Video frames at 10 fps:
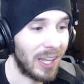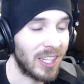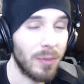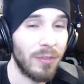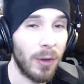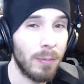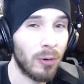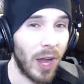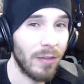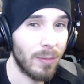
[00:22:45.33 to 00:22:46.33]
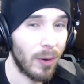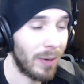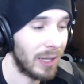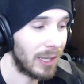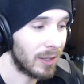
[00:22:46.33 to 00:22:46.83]
I like to be very private
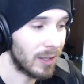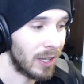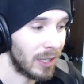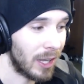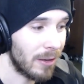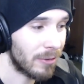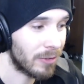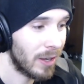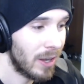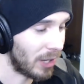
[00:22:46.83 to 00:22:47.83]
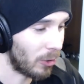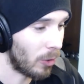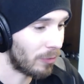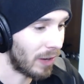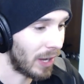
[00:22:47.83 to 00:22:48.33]
about my uh, life, and I
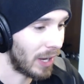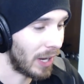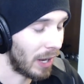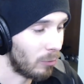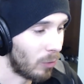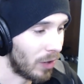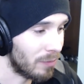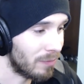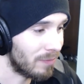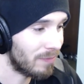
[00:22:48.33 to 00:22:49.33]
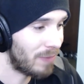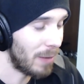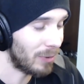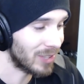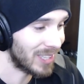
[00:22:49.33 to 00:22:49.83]
don't know if I, I, would want
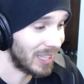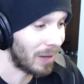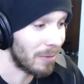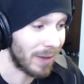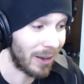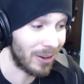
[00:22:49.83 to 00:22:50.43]
people seeing my